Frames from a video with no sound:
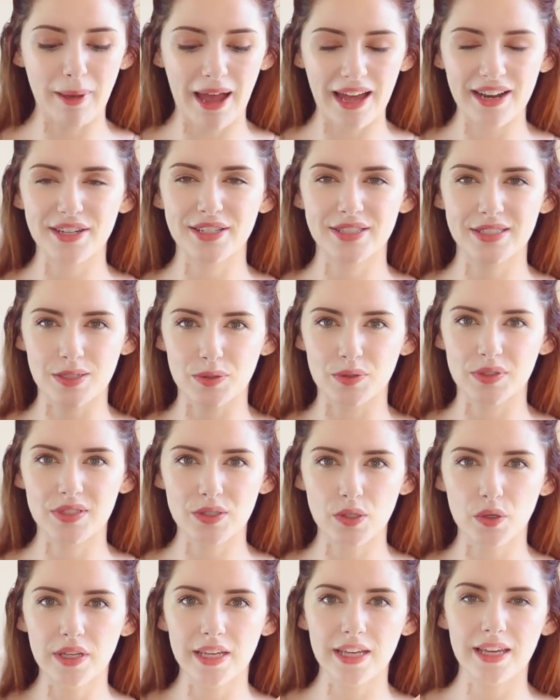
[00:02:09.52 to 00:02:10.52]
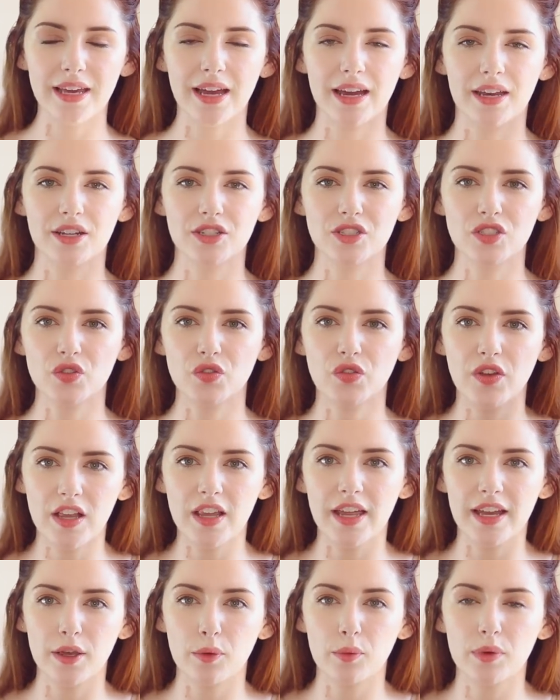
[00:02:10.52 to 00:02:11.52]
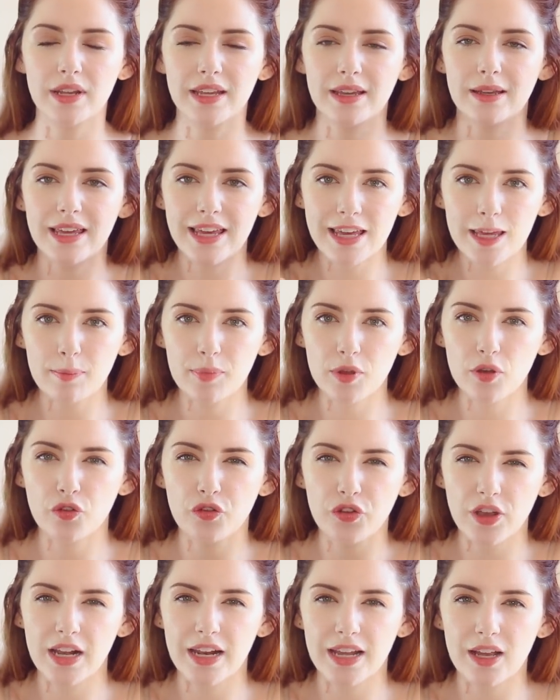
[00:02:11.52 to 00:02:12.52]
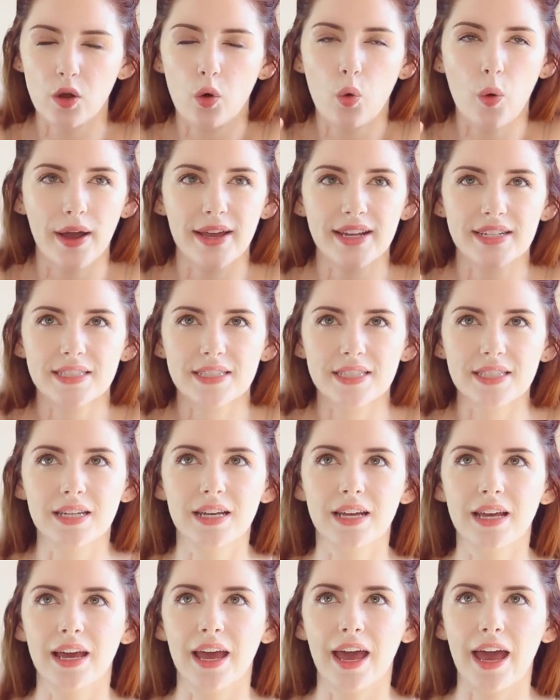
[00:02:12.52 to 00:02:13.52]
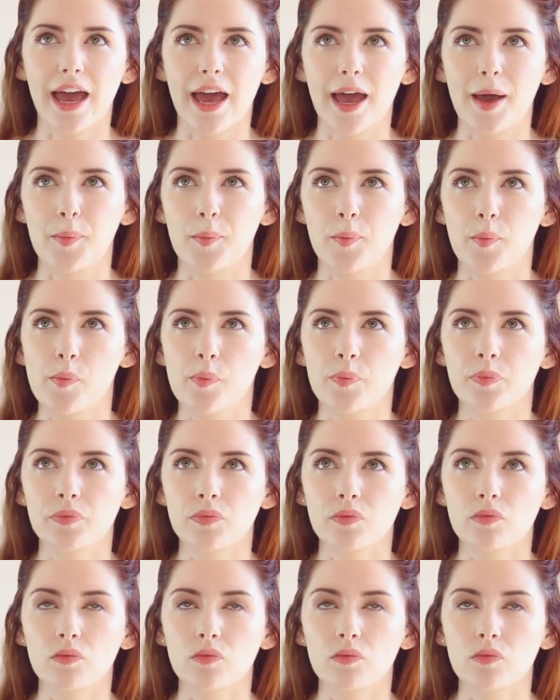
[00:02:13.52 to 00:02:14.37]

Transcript: band is so sucky, and I just feel like it would keep you feeling quite contained.